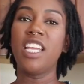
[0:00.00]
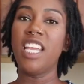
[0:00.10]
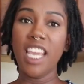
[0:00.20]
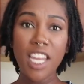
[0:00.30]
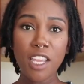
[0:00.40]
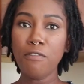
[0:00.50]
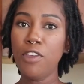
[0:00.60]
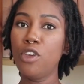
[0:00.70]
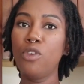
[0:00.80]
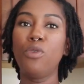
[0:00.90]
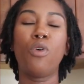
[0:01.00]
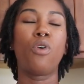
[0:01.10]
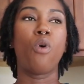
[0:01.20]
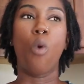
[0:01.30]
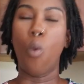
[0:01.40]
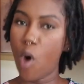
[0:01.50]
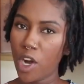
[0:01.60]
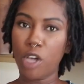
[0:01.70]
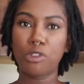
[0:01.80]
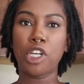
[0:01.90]
Any of you want
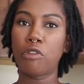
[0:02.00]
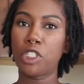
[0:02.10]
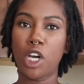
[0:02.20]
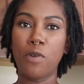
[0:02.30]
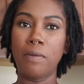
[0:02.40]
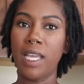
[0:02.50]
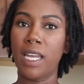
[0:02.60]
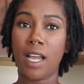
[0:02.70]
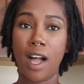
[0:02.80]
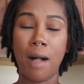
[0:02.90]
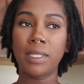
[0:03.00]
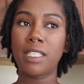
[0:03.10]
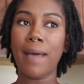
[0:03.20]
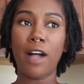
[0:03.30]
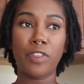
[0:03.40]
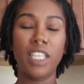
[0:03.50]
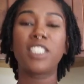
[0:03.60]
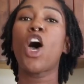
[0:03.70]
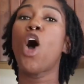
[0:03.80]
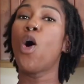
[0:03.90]
to go toe to toe with me in the comments about
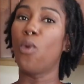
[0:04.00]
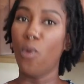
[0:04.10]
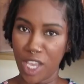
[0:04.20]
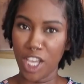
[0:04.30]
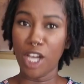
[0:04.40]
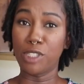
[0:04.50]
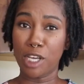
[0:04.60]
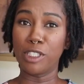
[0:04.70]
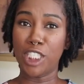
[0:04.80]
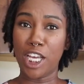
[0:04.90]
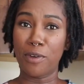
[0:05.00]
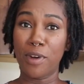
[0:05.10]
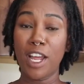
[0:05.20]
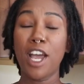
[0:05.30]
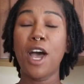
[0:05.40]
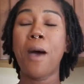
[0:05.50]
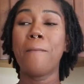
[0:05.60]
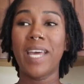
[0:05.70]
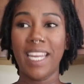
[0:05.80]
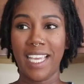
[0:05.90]
this, we can go toe to toe.
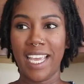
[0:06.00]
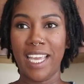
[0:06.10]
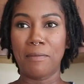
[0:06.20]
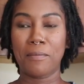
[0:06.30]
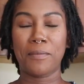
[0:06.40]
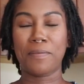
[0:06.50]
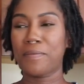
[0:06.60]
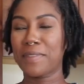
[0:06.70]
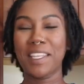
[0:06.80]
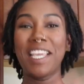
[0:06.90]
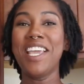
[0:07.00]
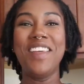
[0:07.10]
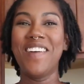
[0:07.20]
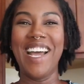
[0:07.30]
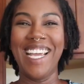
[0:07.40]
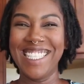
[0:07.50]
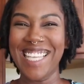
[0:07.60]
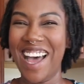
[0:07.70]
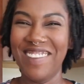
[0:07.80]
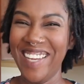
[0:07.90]
But again, anyways,
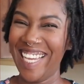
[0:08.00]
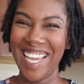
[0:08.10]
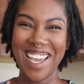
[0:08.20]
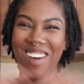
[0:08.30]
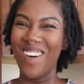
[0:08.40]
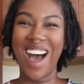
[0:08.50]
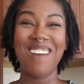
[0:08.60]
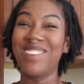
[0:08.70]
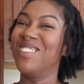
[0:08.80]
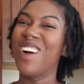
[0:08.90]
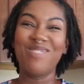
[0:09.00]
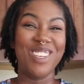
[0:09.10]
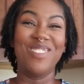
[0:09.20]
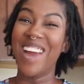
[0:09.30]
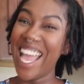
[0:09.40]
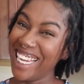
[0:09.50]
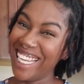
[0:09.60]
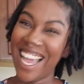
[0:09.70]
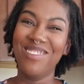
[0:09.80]
I be getting, I be ready.